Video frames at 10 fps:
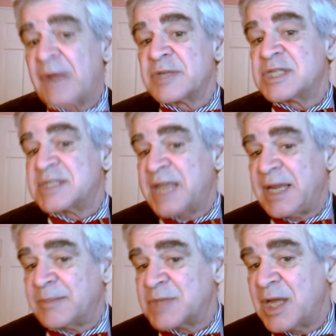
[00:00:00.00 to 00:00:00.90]

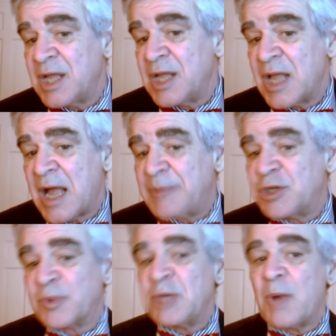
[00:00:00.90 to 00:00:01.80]
tamed. I mean, do you
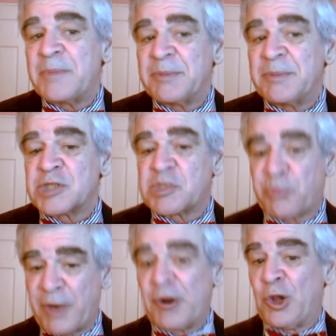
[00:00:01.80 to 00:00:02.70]
really want people
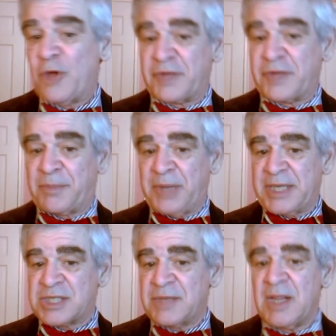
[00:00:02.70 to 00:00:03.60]
spread all over the
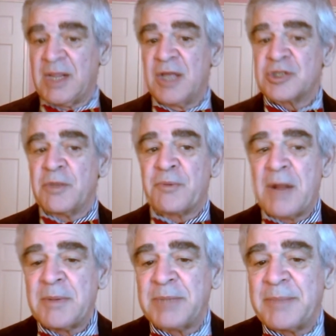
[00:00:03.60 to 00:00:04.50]
place? No, so
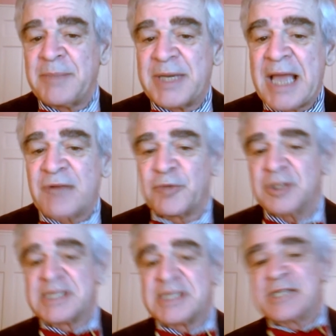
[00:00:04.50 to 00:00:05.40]
probably Manhattan real
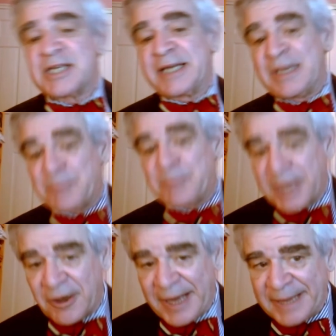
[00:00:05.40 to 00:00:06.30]
estate is going to get a
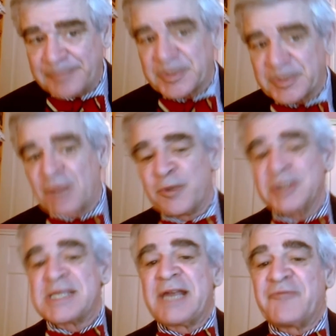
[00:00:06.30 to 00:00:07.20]
bigger hit. The real
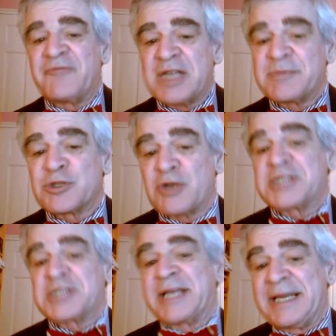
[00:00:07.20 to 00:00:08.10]
estate investment
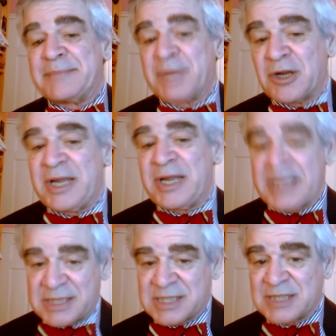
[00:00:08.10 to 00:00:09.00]
trusts are getting bigger
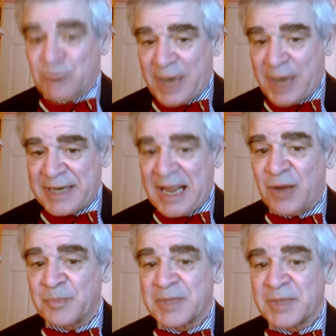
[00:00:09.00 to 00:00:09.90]
hits right
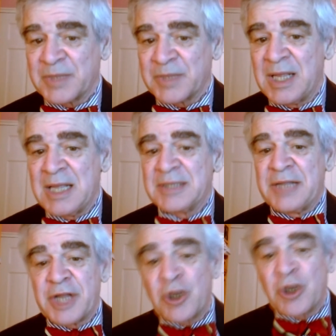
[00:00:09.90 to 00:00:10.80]
now than
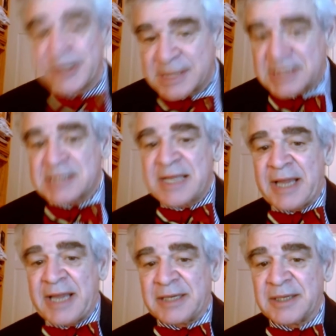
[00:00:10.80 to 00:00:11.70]
they're going to
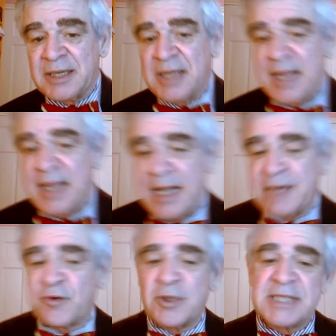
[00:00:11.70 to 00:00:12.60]
sustain. And of no.
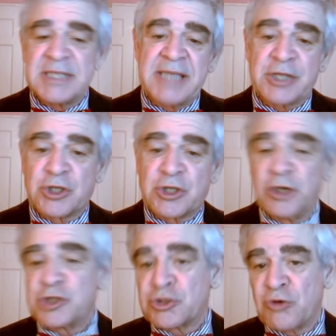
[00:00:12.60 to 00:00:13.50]
course, that takes good,
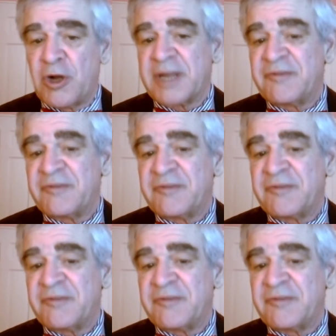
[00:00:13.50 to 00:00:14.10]
strong investment.